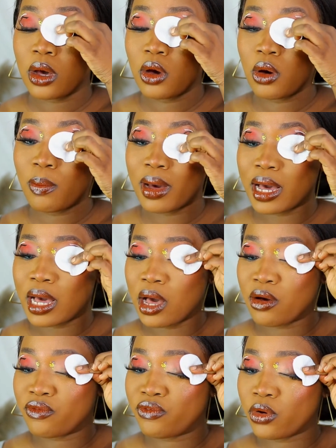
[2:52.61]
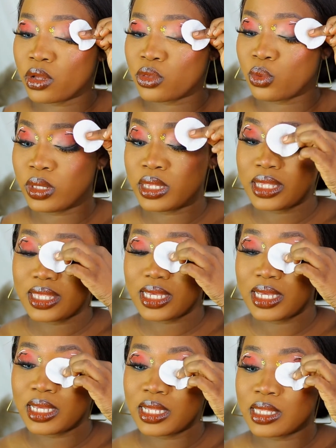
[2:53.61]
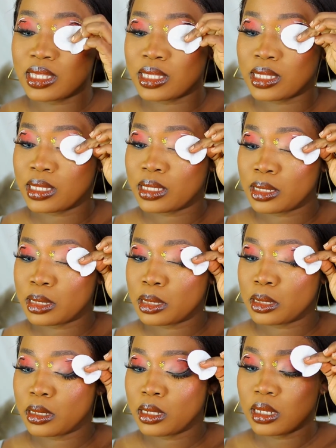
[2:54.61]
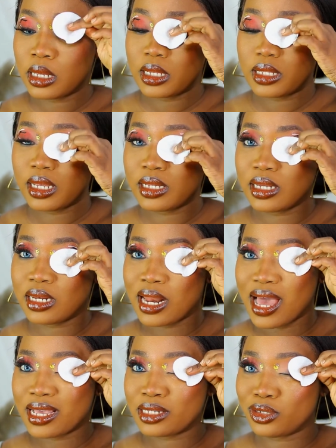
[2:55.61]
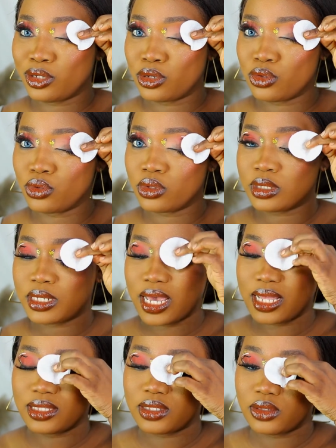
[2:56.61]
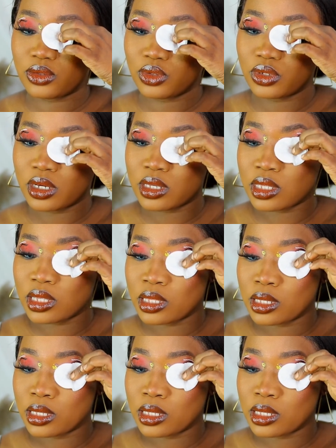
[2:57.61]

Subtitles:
go back and forth with it. Then the lash glue tends to just